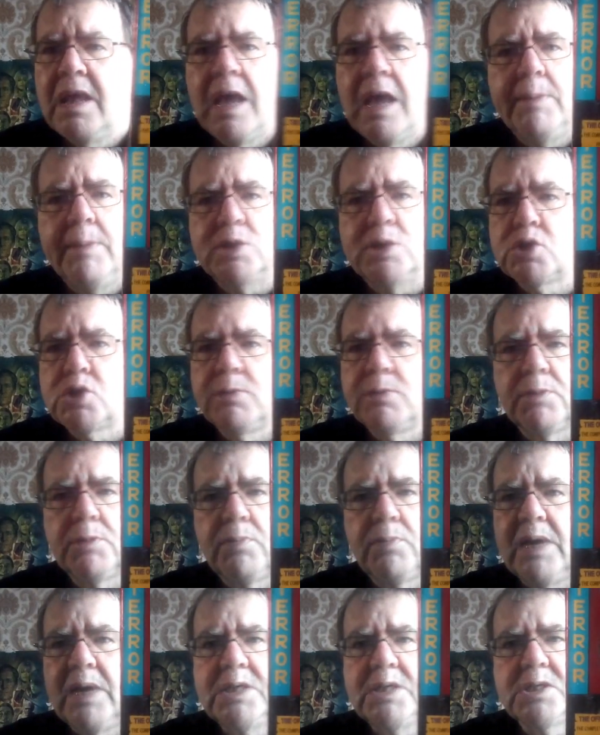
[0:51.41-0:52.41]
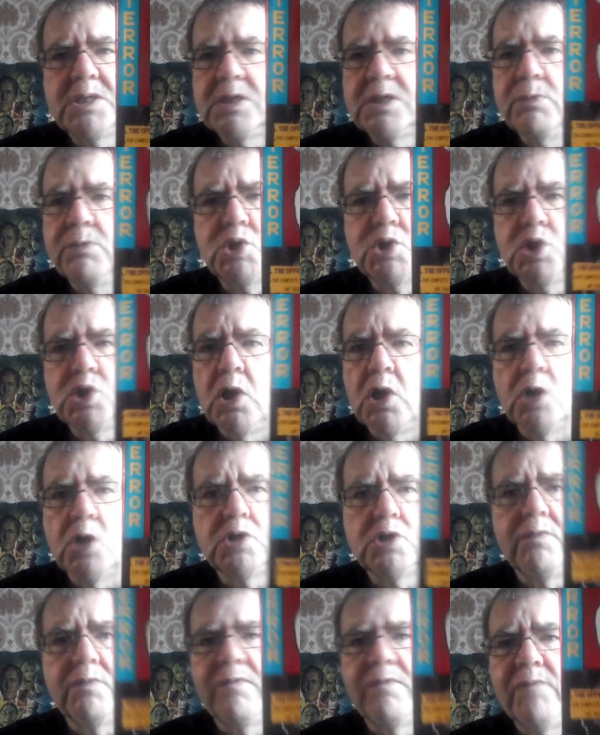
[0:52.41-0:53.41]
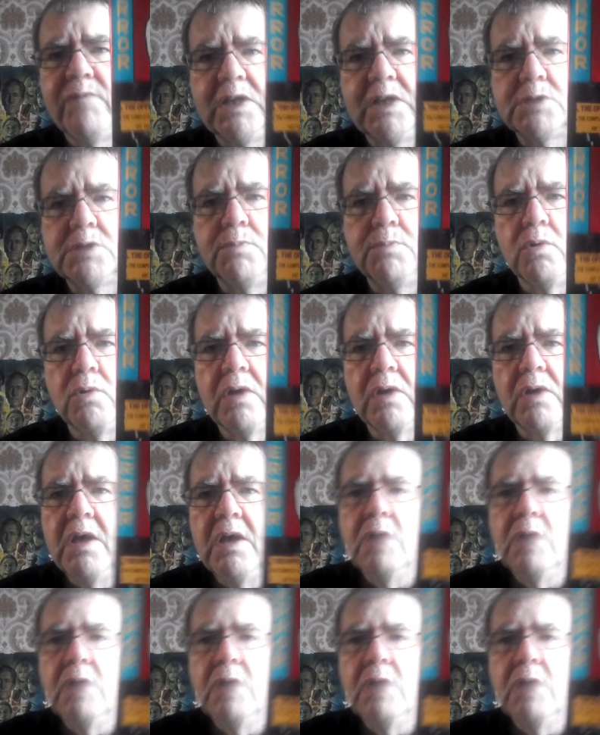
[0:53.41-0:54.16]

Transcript: I mean, some of the prices they were charging for this book,